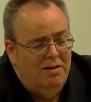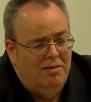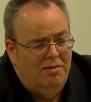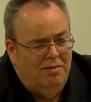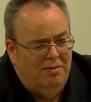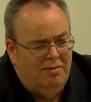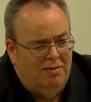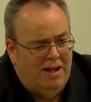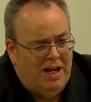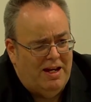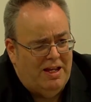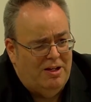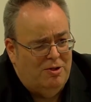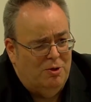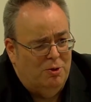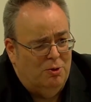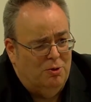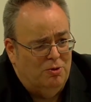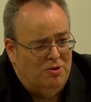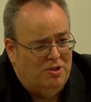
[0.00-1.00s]
getting
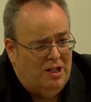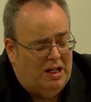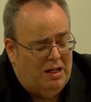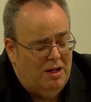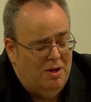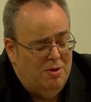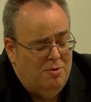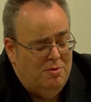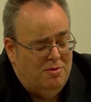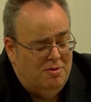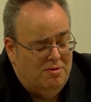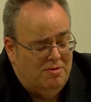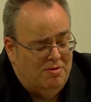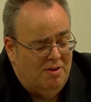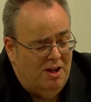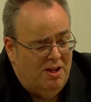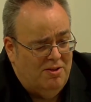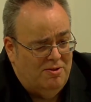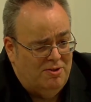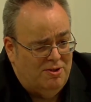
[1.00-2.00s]
doors to close
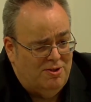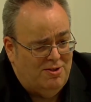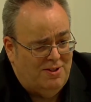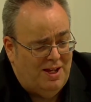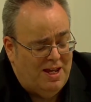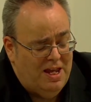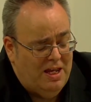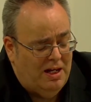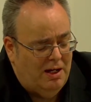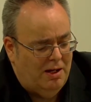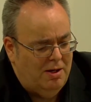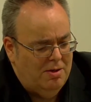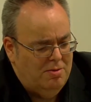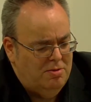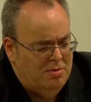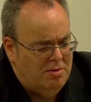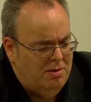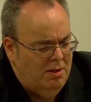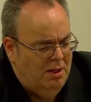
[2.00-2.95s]
and stay closed.